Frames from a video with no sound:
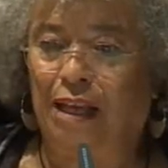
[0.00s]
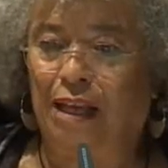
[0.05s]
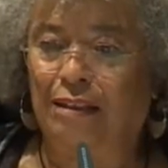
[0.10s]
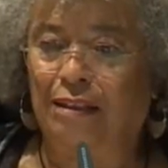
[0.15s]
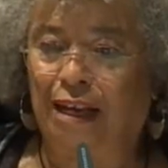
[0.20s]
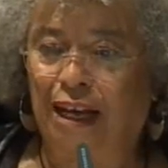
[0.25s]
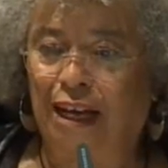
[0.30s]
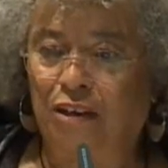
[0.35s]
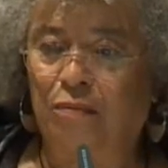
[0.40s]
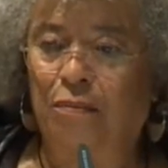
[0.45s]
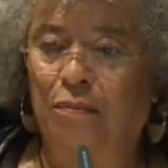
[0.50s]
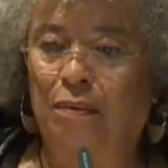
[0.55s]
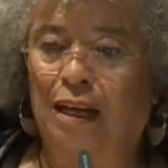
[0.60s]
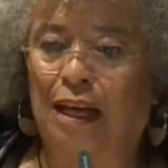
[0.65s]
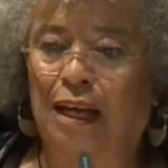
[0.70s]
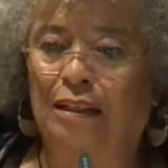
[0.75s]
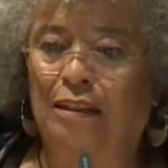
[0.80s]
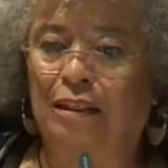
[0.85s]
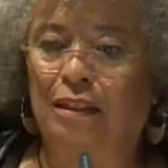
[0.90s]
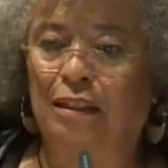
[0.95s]
now
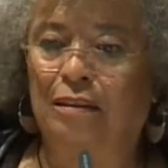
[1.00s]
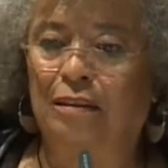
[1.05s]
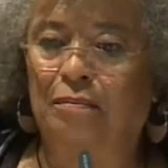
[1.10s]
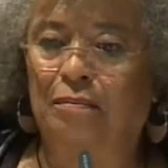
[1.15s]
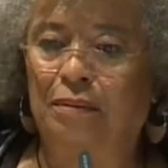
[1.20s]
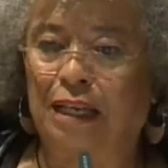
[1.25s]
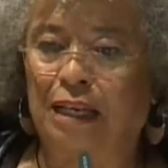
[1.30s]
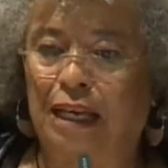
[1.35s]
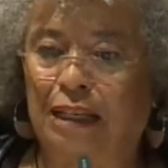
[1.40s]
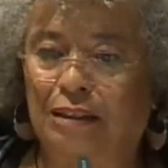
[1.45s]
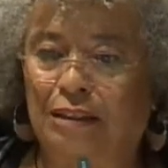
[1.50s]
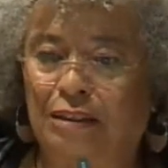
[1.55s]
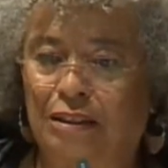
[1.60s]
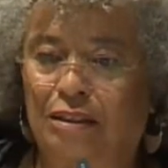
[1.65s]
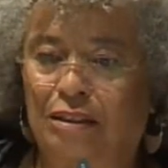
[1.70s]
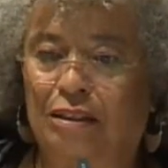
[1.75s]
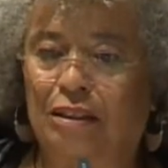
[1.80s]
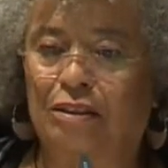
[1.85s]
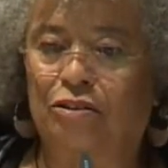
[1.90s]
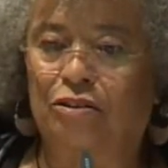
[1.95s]

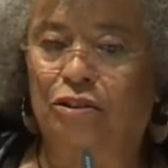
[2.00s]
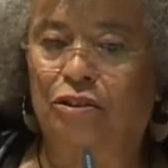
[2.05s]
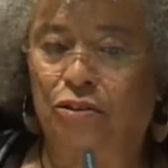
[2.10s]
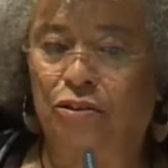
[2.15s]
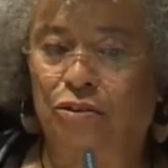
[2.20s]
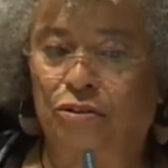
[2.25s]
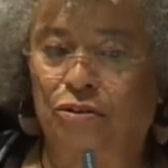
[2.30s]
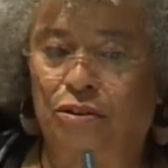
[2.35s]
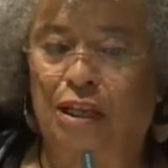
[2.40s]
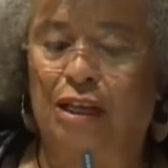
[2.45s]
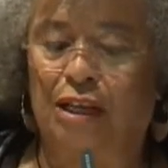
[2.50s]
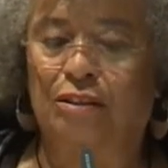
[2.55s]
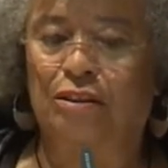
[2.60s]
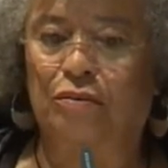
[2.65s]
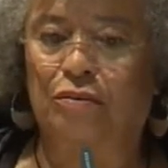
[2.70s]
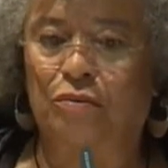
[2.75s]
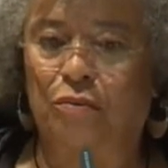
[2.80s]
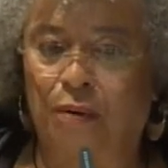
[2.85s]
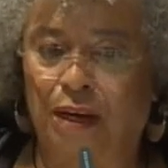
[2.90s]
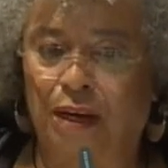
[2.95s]
anti-blackness is used as
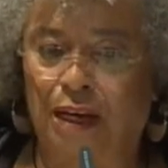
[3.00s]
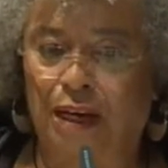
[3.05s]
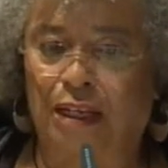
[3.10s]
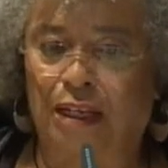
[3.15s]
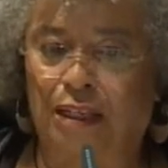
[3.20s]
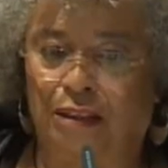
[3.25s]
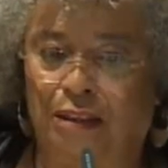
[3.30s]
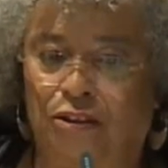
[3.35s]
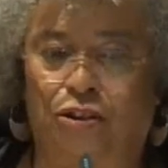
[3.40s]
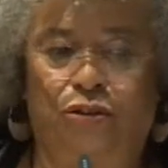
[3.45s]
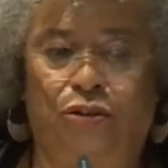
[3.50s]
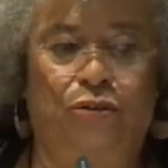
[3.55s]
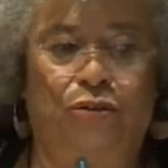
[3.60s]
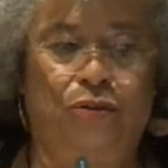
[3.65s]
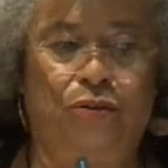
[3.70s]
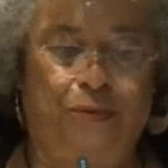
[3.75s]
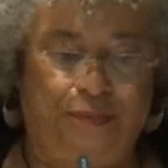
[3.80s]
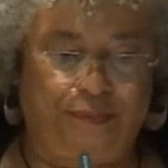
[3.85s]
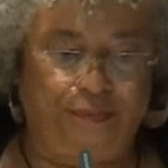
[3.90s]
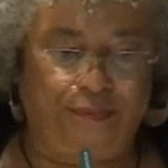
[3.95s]
a way
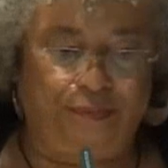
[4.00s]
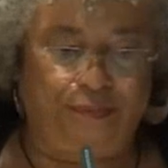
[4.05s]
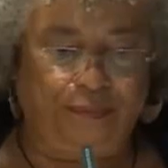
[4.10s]
to